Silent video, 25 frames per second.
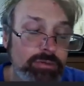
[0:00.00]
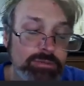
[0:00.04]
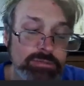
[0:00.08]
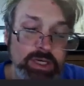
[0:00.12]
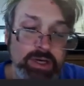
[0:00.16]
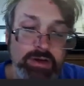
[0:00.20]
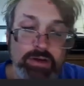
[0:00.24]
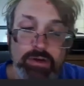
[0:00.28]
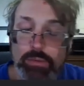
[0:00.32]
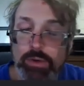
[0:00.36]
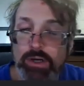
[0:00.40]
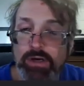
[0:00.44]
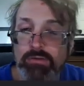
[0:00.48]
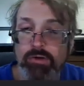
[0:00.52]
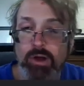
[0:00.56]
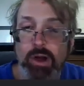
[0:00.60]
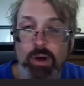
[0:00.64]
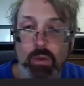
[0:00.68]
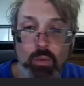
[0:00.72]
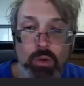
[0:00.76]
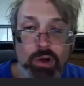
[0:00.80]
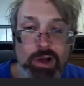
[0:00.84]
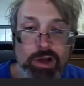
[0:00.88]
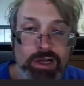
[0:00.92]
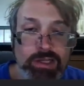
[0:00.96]
I can do whatever I
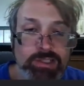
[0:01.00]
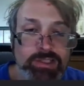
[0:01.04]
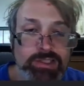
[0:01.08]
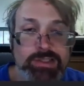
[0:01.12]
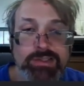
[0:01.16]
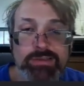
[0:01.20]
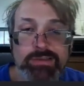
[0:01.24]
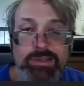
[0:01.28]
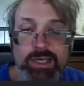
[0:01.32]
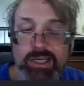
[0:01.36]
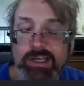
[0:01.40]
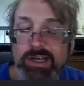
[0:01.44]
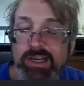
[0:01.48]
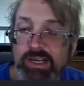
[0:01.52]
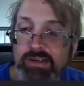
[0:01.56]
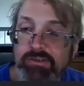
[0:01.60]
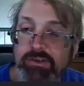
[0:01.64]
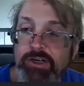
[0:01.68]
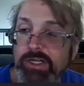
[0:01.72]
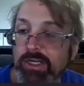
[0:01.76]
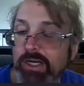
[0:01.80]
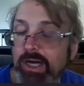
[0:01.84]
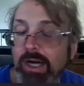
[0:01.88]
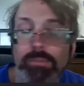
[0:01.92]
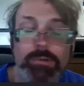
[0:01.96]
want. I'm going to give it a
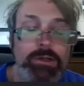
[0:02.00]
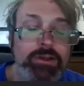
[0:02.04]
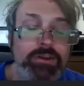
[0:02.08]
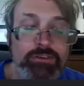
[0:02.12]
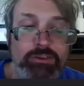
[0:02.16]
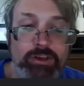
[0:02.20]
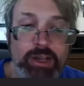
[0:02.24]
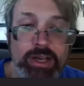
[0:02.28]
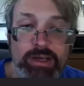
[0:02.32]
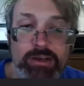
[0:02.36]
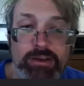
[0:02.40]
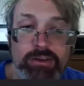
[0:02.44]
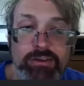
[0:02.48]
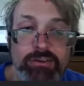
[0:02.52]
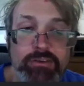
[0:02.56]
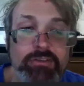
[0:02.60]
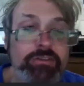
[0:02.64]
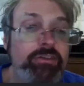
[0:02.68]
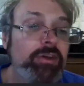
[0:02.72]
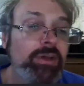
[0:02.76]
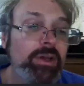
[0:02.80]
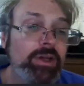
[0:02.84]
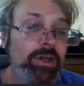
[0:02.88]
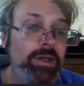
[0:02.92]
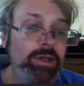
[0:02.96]
couple of seconds
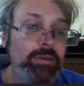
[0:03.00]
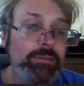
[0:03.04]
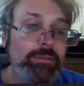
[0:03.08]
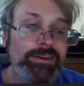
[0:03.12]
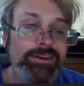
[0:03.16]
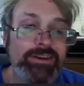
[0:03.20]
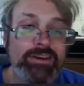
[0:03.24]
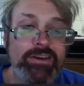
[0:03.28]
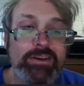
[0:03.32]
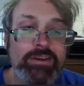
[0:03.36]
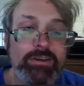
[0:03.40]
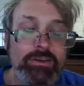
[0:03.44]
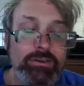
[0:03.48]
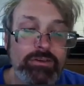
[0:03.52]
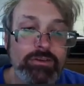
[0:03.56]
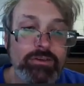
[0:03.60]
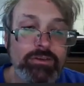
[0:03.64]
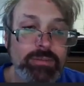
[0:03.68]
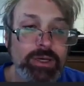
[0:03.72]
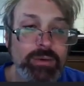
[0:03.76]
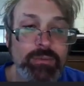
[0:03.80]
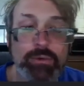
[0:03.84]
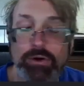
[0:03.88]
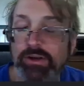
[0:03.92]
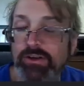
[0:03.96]
because I
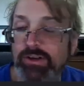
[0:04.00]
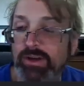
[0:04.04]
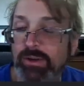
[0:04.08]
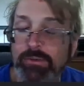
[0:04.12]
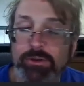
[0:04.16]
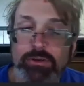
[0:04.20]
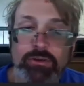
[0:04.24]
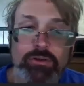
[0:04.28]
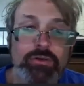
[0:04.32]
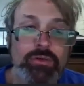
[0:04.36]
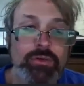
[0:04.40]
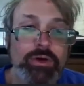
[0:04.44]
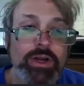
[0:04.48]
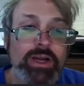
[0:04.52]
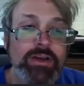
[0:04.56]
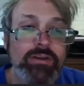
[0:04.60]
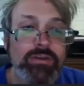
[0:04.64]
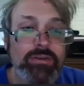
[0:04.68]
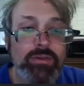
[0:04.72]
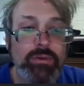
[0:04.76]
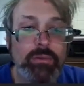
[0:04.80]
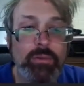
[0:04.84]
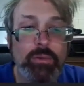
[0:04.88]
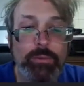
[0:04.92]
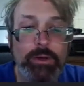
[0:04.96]
want to demonstrate that
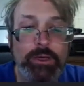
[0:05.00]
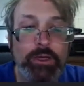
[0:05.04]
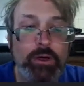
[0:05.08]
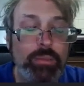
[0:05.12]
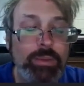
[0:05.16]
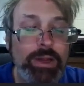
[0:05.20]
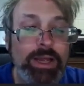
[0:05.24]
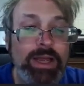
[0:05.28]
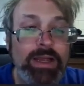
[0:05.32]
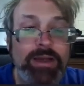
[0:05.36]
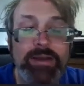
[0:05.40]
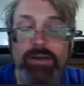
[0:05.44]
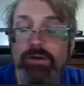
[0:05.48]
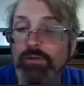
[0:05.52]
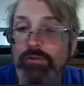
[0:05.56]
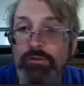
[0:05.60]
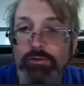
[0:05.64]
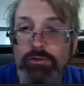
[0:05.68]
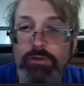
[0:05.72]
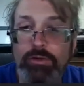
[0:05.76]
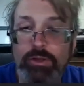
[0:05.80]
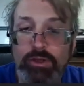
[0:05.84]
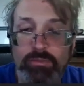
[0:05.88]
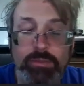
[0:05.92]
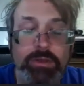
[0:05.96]
when we go back, it'll
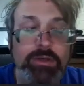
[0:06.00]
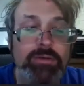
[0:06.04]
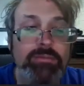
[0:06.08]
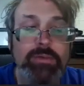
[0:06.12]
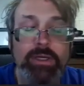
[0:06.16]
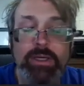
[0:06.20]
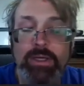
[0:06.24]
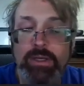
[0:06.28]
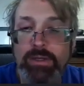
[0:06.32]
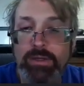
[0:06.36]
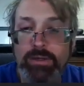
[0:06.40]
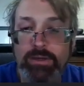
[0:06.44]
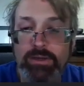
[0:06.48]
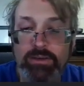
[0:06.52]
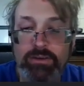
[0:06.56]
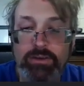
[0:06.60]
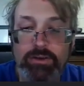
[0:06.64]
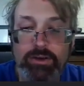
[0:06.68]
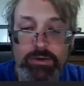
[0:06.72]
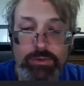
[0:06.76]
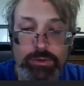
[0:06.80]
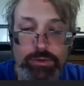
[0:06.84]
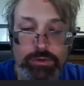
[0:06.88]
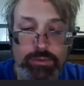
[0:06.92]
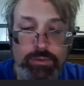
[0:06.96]
still have been
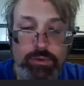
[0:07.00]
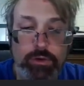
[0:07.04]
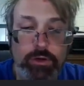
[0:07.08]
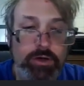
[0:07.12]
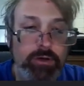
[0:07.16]
continuing to work.